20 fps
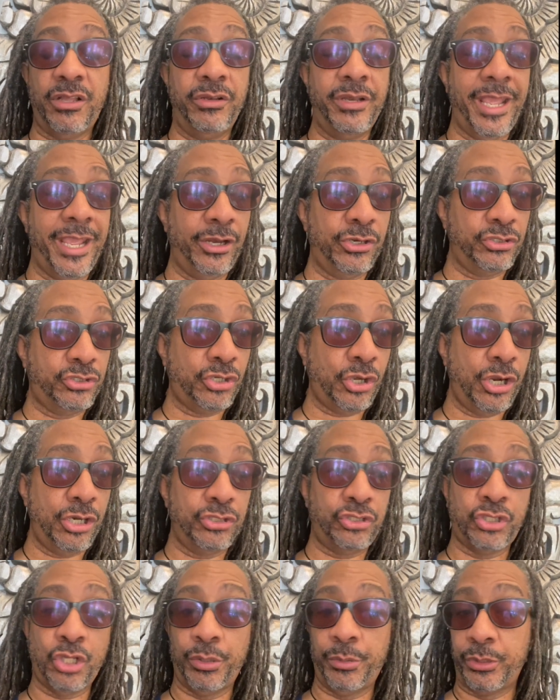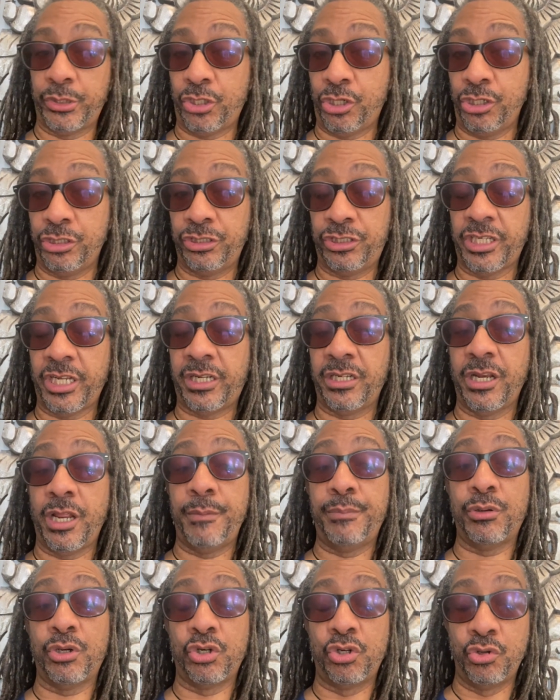natal chart, solar return, secondary
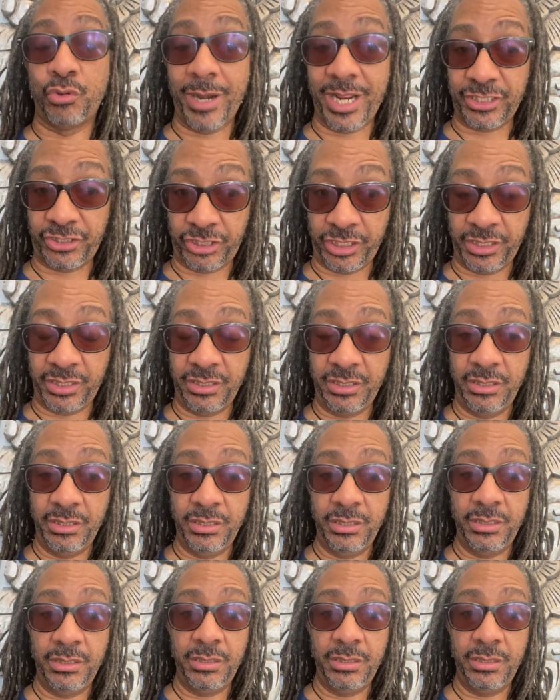progression,